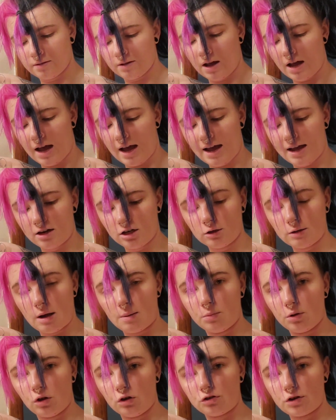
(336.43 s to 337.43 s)
I do my
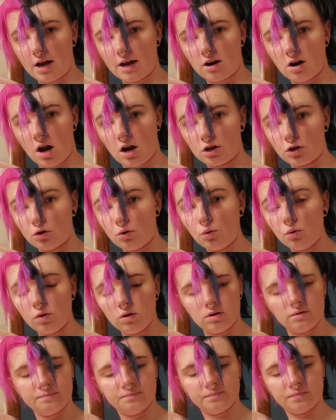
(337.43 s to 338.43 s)
blow dryer on
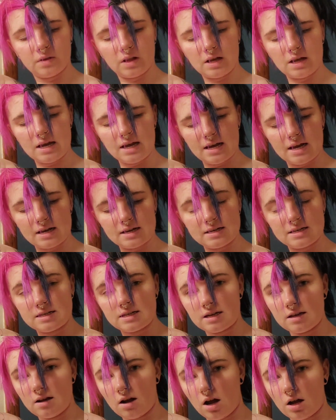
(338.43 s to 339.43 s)
cool
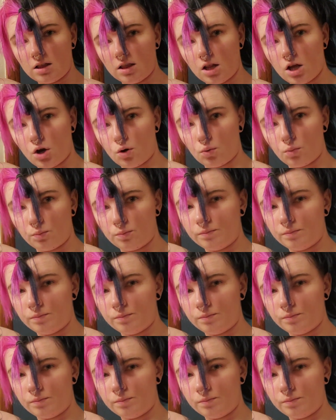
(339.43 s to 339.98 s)
and on low.